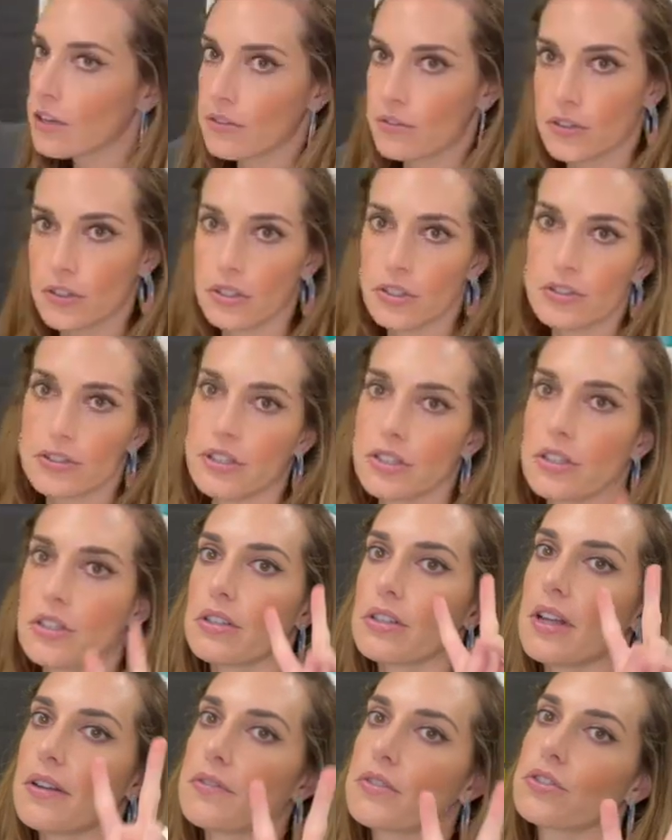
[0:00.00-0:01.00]
for using your
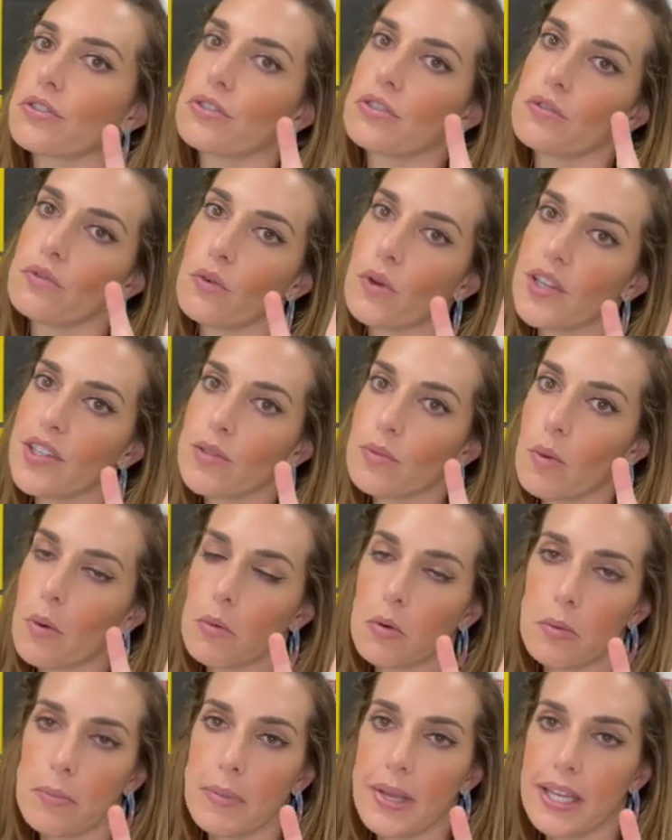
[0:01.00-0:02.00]
level 2 voice while
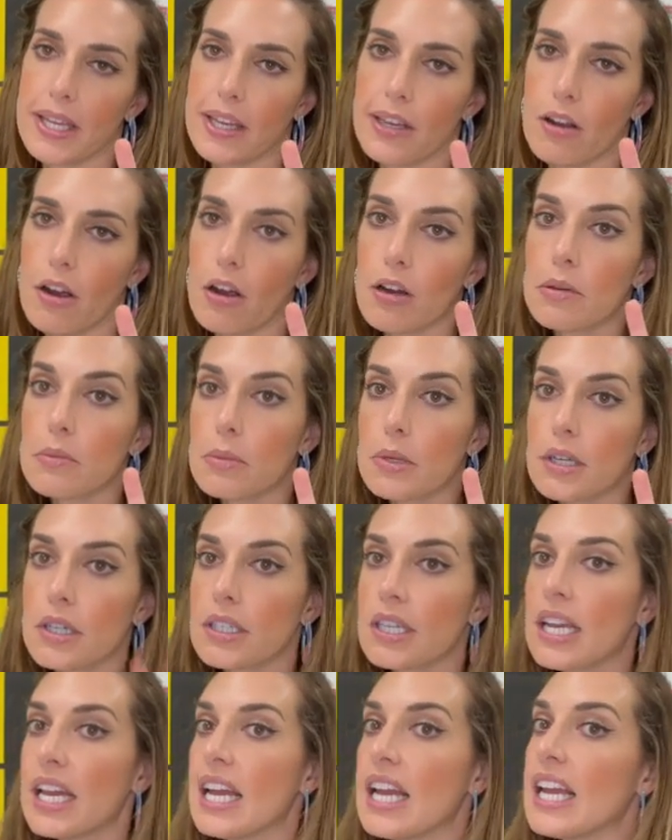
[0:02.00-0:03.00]
we're making artwork,
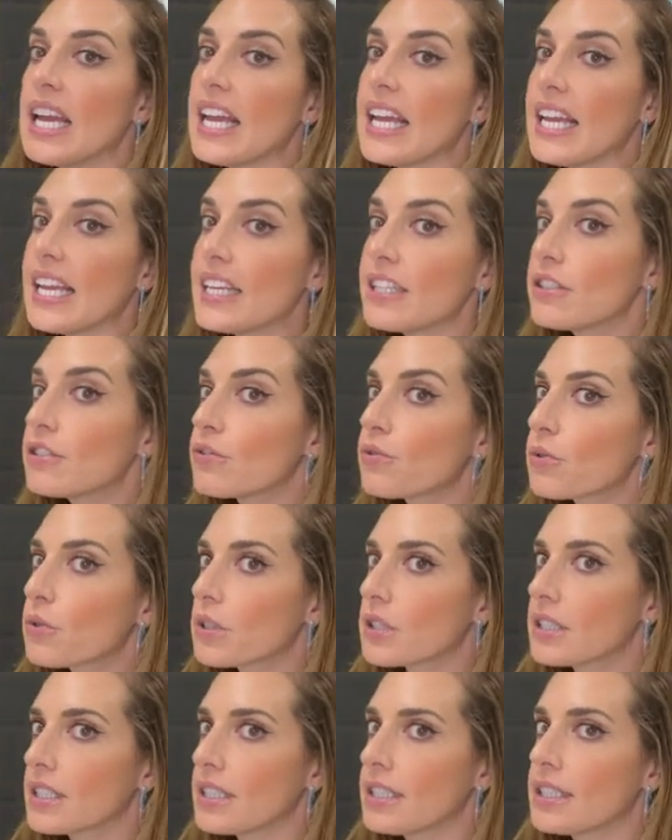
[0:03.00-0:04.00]
and for
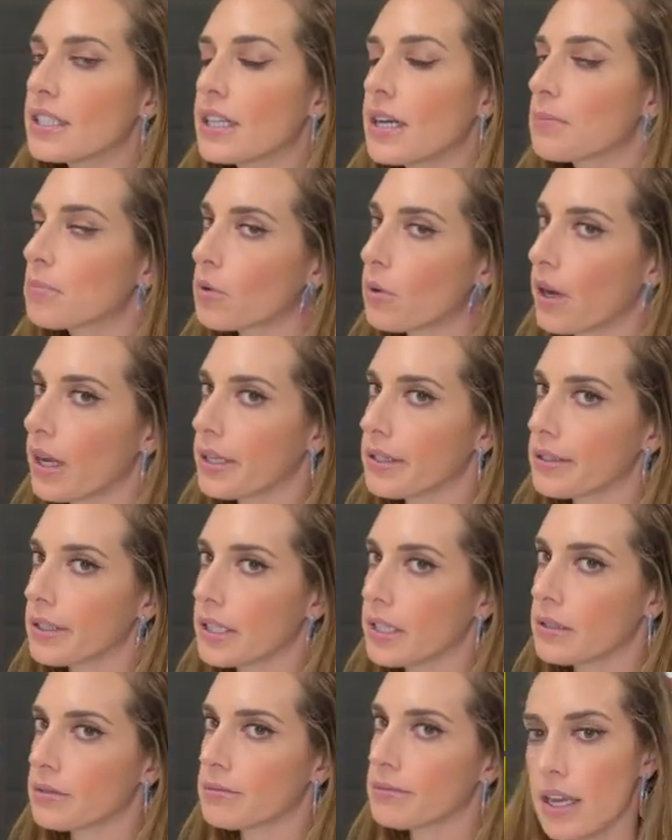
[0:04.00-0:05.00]
cleaning up quietly.
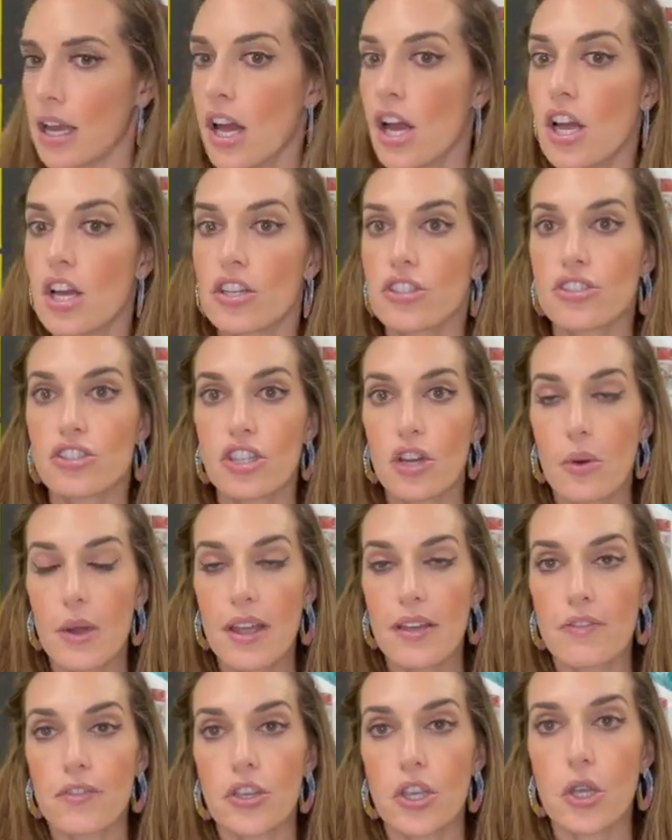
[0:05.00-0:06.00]
So
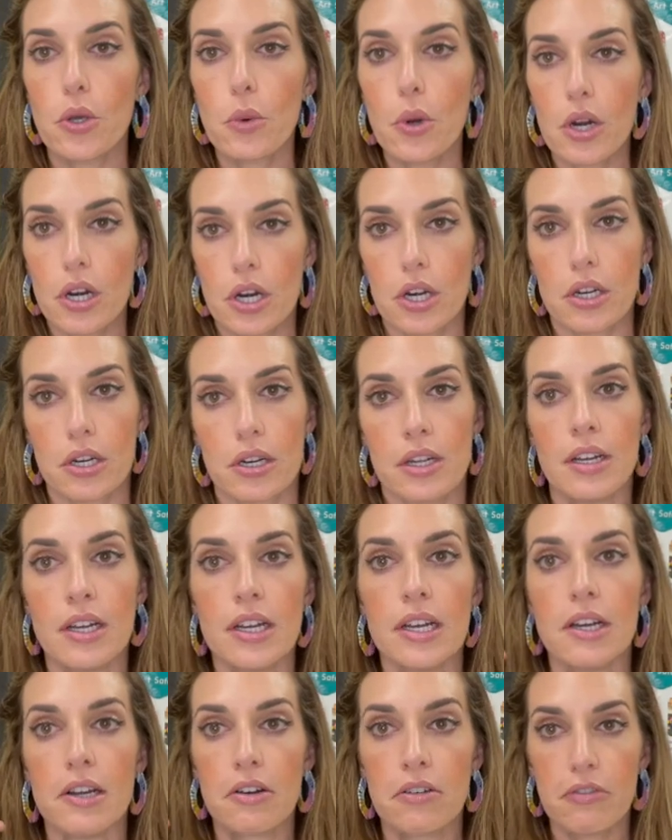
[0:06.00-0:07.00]
if you earn
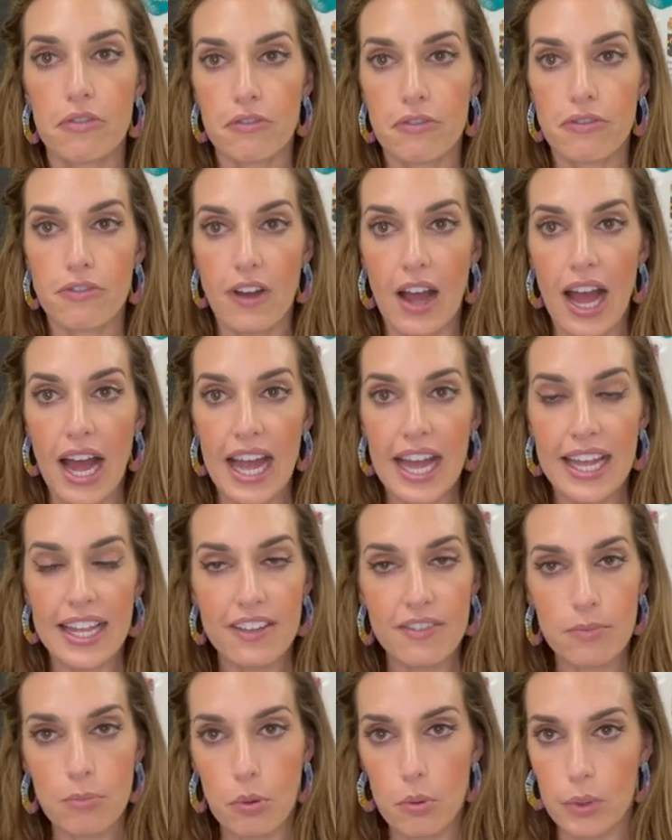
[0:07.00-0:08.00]

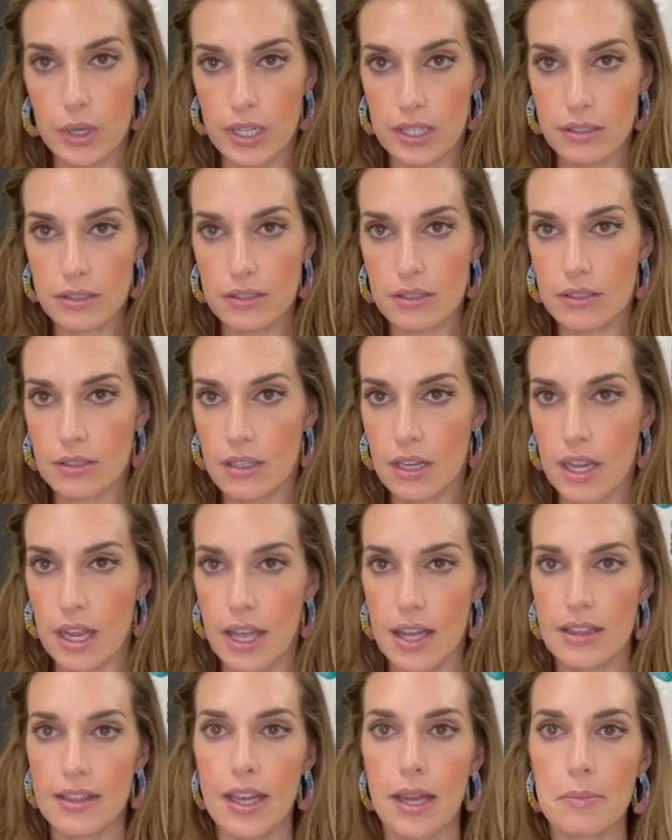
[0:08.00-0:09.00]
5 points,
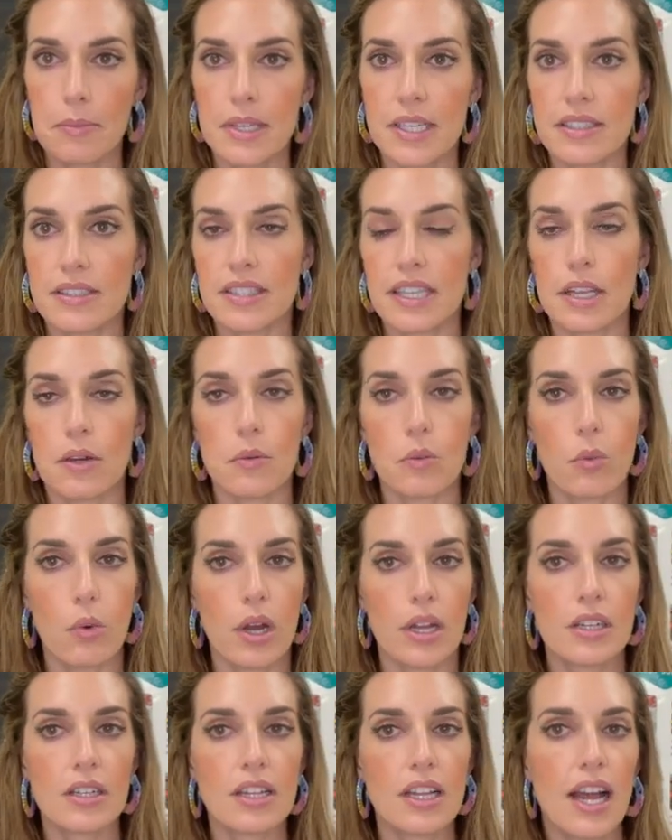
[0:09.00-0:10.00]
that means in
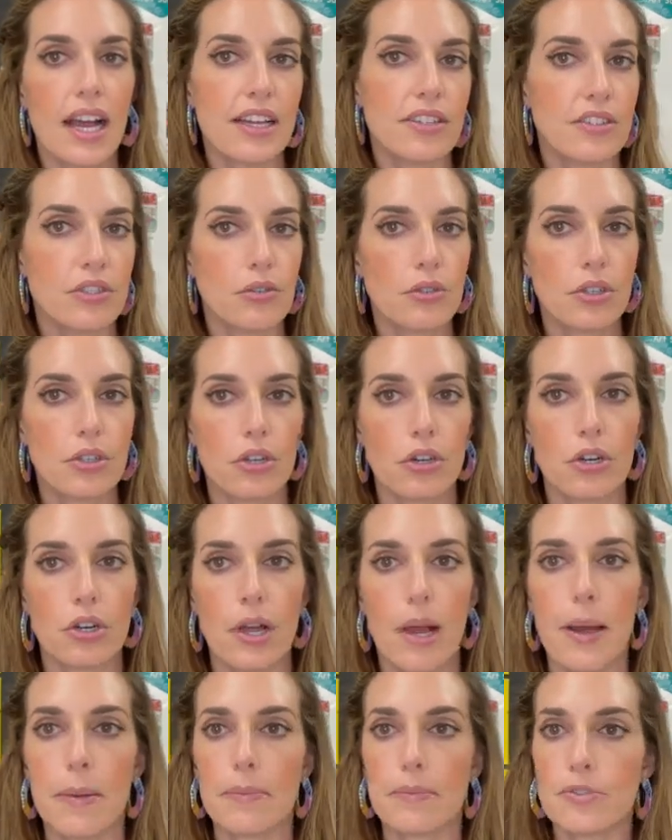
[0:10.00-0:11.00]
one class you can earn
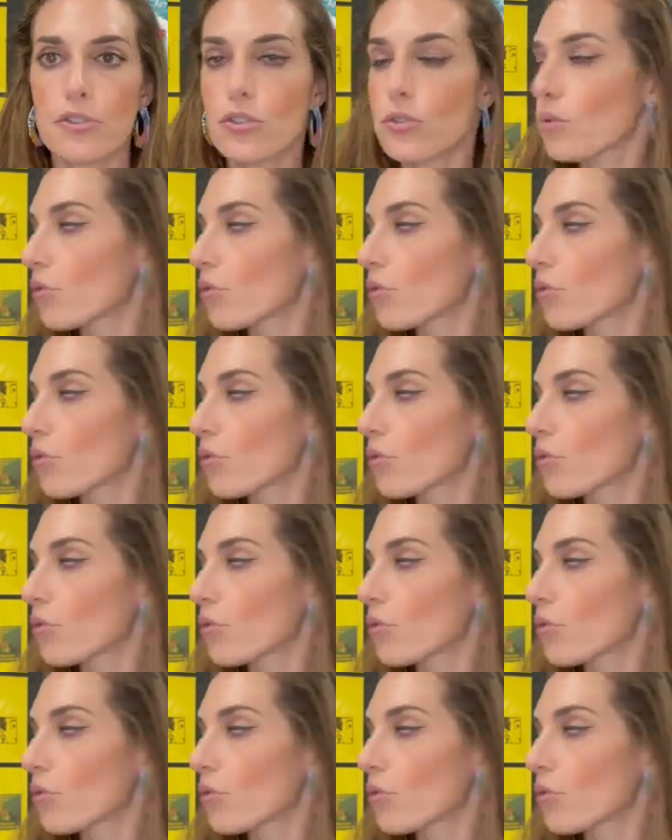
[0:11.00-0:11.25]
up to